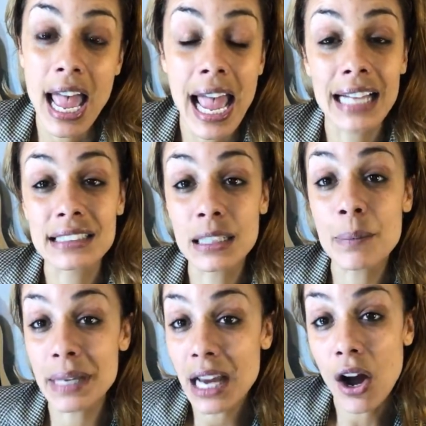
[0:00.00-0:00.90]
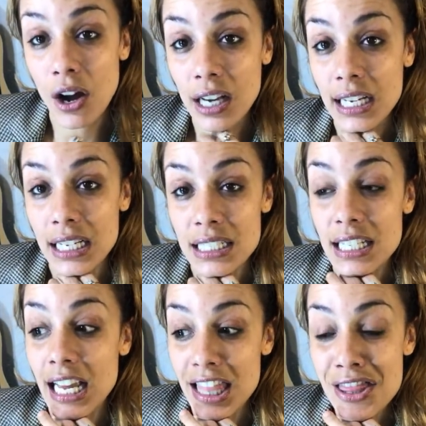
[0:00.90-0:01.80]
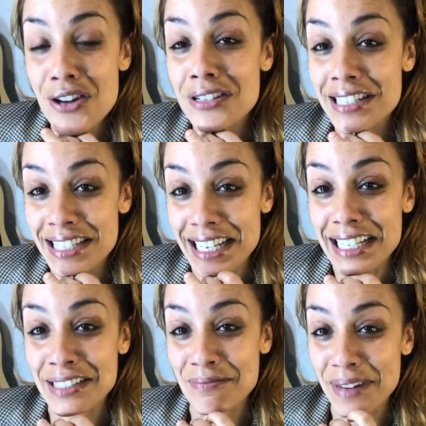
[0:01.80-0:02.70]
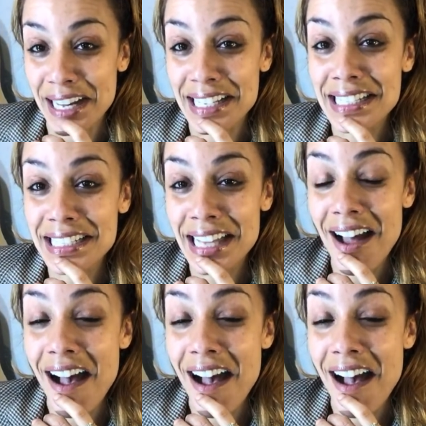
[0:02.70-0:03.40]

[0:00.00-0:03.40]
And to be honest, in those 6 months,